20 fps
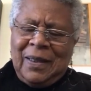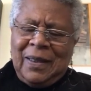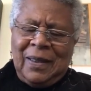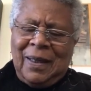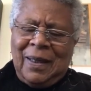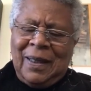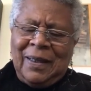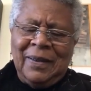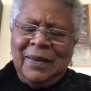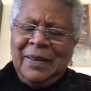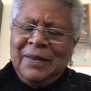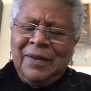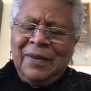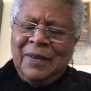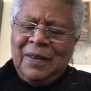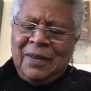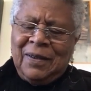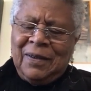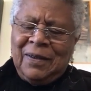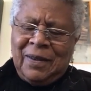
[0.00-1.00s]
I
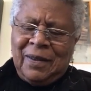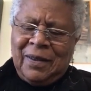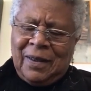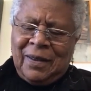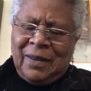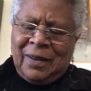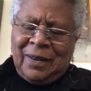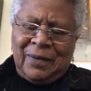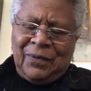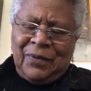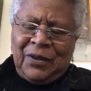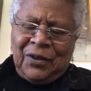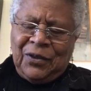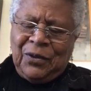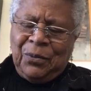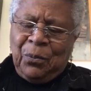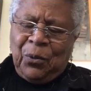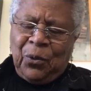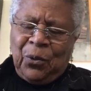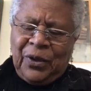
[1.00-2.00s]
listened uh, this
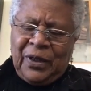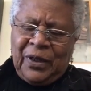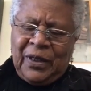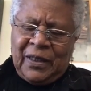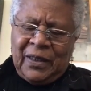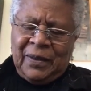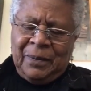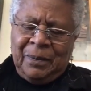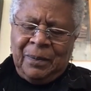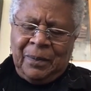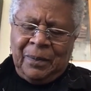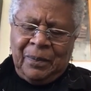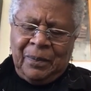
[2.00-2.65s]
morning